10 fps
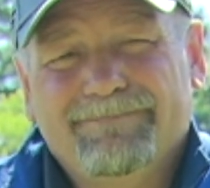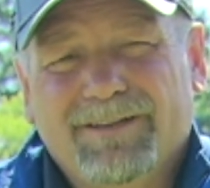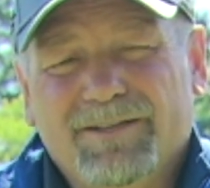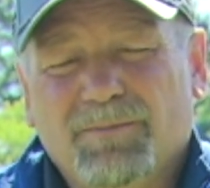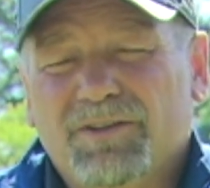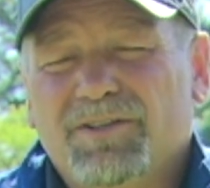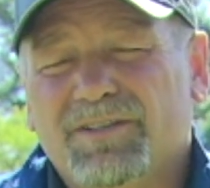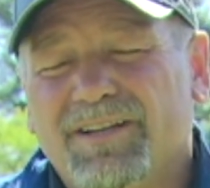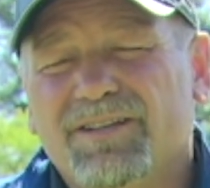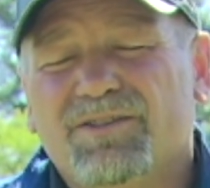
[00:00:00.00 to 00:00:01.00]
as much as
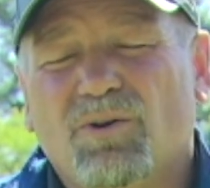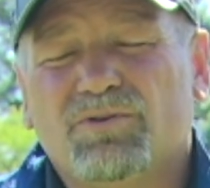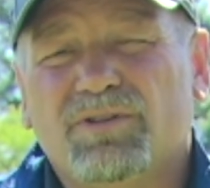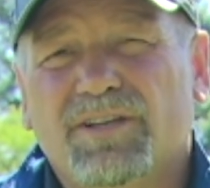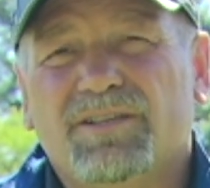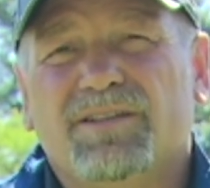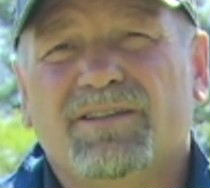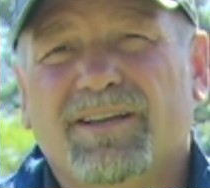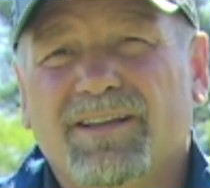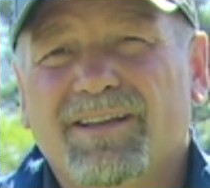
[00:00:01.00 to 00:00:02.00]
it is social
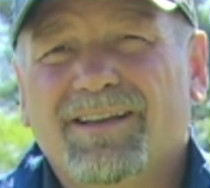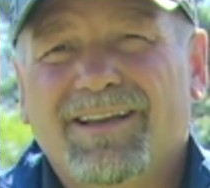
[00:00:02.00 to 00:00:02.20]
distancing,